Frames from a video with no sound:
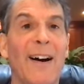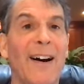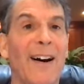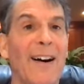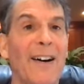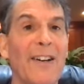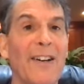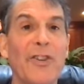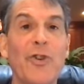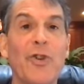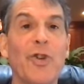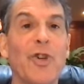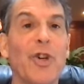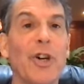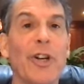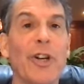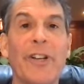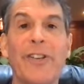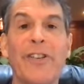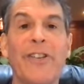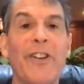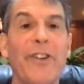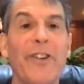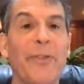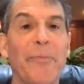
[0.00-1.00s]
You
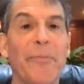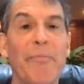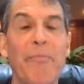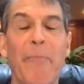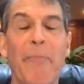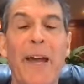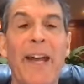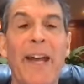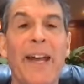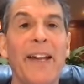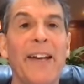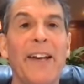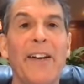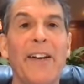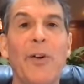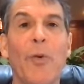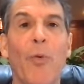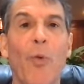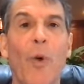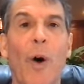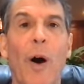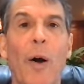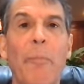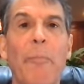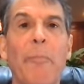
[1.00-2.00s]
couldn't just make it into
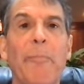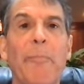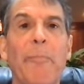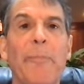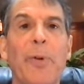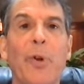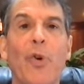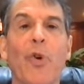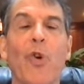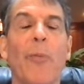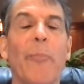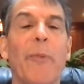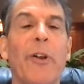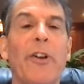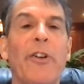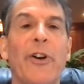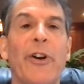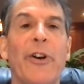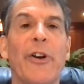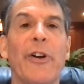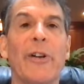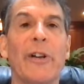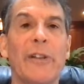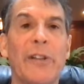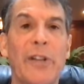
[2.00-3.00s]
one pure
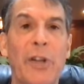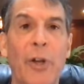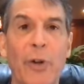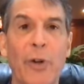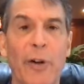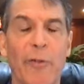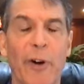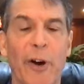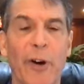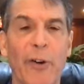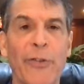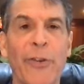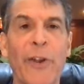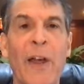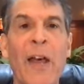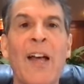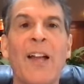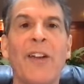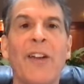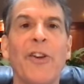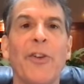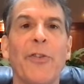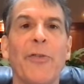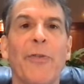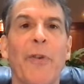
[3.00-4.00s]
material universe,
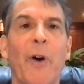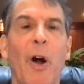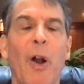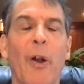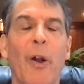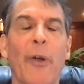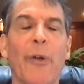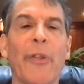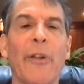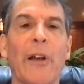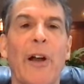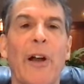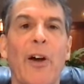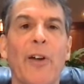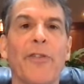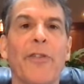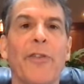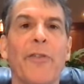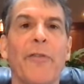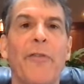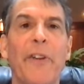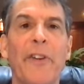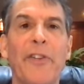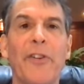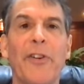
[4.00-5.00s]
just following the laws
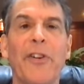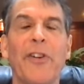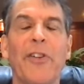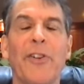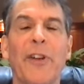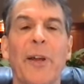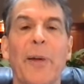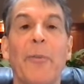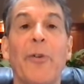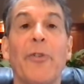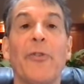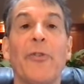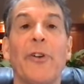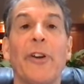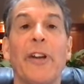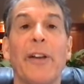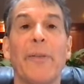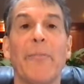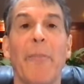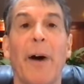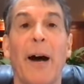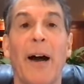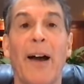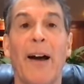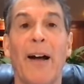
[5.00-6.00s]
of physics, chemistry,
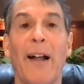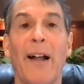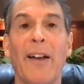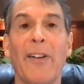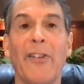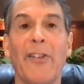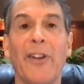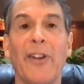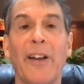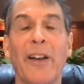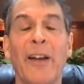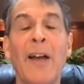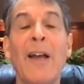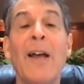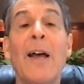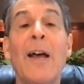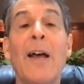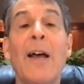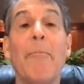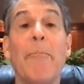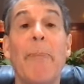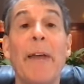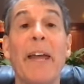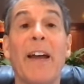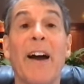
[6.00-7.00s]
and biology,
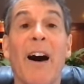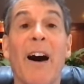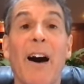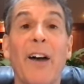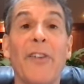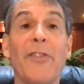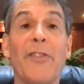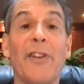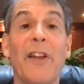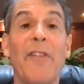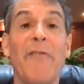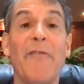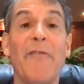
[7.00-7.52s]
because in